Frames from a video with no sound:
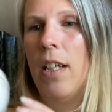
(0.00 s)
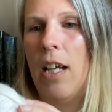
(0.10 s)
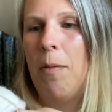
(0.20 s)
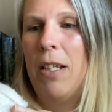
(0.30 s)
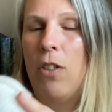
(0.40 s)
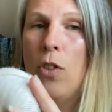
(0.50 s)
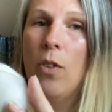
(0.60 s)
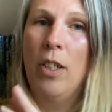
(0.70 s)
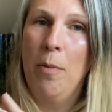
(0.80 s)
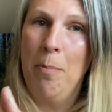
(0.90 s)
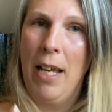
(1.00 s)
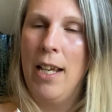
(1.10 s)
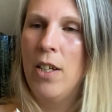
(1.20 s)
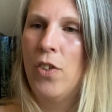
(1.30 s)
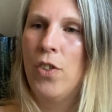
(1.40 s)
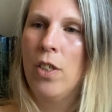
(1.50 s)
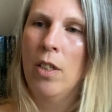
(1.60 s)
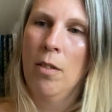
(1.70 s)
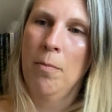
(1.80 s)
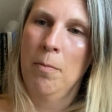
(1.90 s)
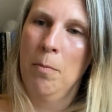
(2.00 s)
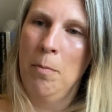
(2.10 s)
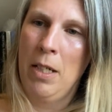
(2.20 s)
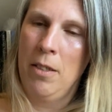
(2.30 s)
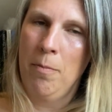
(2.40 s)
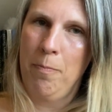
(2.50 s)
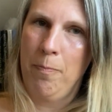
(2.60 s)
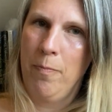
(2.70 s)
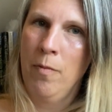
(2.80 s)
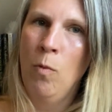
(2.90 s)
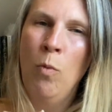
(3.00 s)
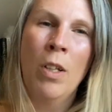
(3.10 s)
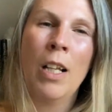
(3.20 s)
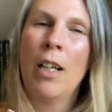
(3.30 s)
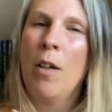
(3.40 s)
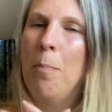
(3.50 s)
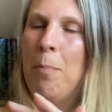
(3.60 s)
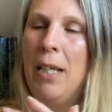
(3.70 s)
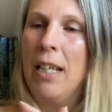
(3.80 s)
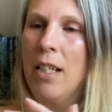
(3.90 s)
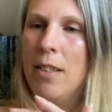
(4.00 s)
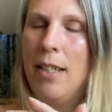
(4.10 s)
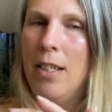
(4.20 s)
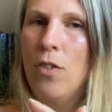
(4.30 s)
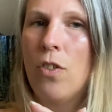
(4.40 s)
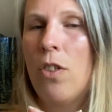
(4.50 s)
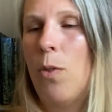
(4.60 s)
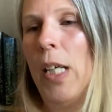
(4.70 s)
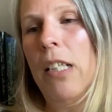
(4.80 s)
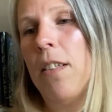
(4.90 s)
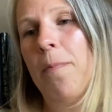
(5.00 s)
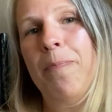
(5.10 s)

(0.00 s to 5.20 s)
I mean, it's totally a beige, but with like a pink tinge to it.